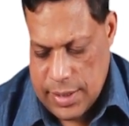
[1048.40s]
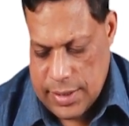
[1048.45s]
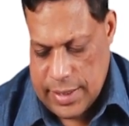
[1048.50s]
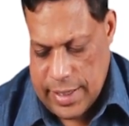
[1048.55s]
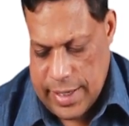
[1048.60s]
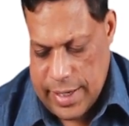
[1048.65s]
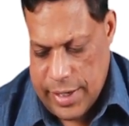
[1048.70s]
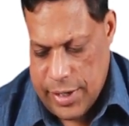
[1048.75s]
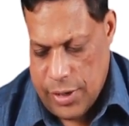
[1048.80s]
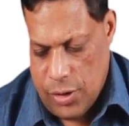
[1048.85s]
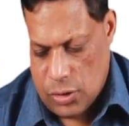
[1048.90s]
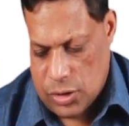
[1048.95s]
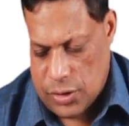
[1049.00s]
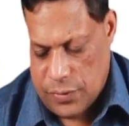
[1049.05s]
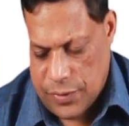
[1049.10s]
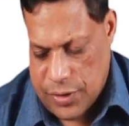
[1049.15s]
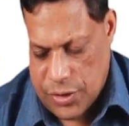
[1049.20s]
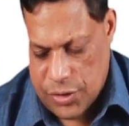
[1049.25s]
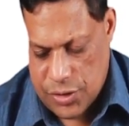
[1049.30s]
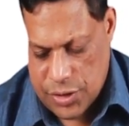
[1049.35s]
Secondary
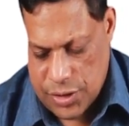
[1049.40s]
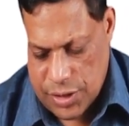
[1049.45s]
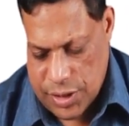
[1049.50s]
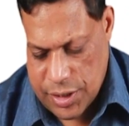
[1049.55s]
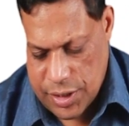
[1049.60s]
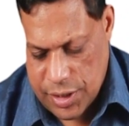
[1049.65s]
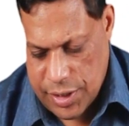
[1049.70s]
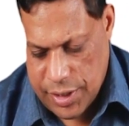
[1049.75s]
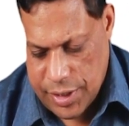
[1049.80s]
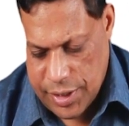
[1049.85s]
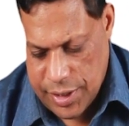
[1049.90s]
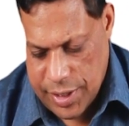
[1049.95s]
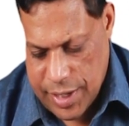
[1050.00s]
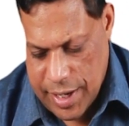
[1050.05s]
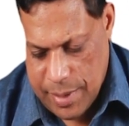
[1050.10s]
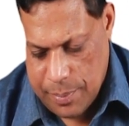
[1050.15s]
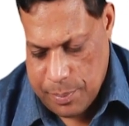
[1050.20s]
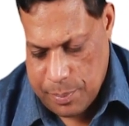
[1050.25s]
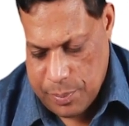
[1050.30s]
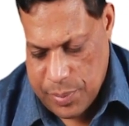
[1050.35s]
ossification center, it
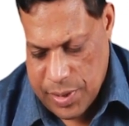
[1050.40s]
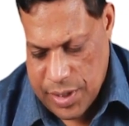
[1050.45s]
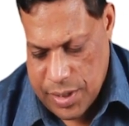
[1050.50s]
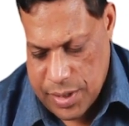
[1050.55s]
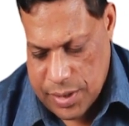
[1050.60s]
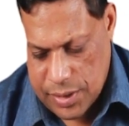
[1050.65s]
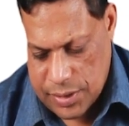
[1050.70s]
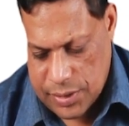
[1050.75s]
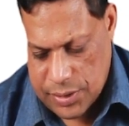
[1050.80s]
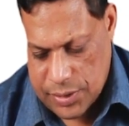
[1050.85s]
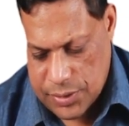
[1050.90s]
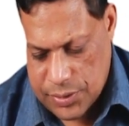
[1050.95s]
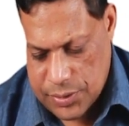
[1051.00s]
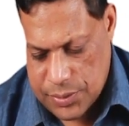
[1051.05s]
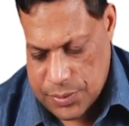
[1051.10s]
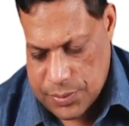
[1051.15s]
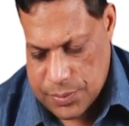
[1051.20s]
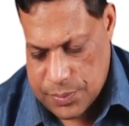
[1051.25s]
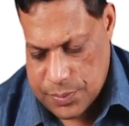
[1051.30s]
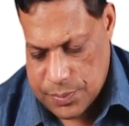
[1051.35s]

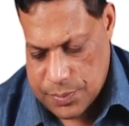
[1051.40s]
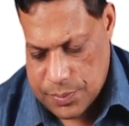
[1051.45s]
appears